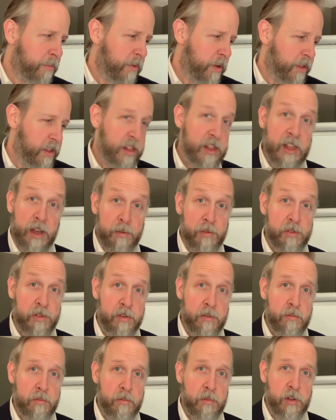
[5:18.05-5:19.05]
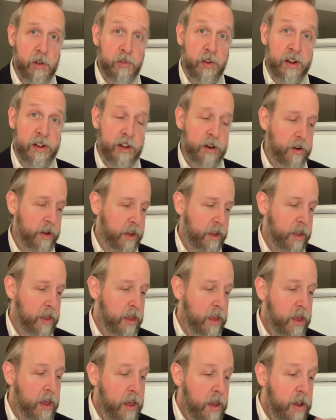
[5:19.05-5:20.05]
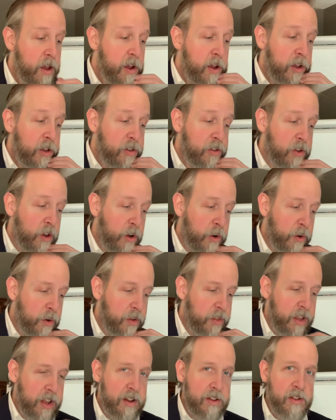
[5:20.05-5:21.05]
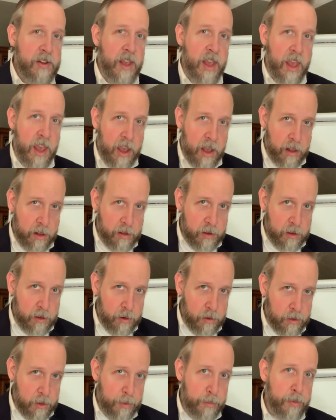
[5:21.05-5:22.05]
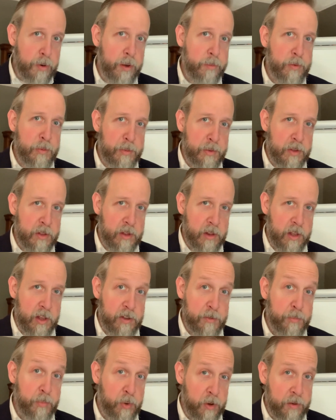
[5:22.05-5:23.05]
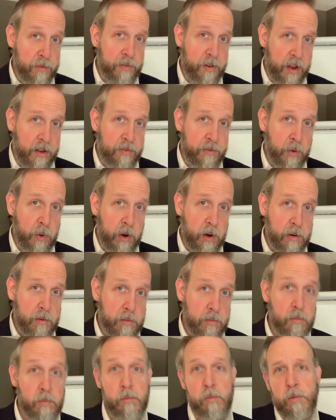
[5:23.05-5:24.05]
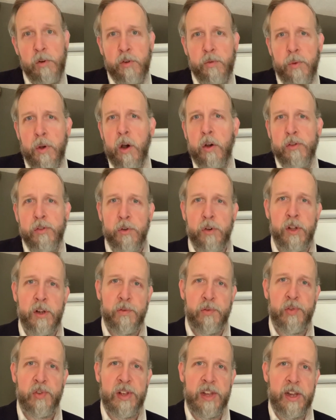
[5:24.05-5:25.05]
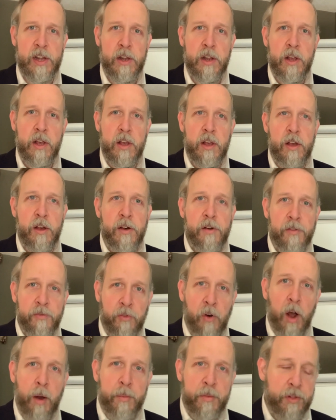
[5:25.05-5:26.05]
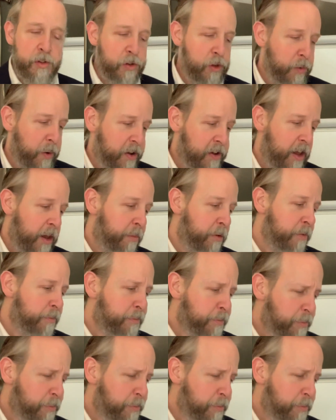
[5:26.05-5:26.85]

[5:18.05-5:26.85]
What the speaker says: I think that was the criteria. So they tell you the probability is 0.54, which we also could have seen from the two-way table.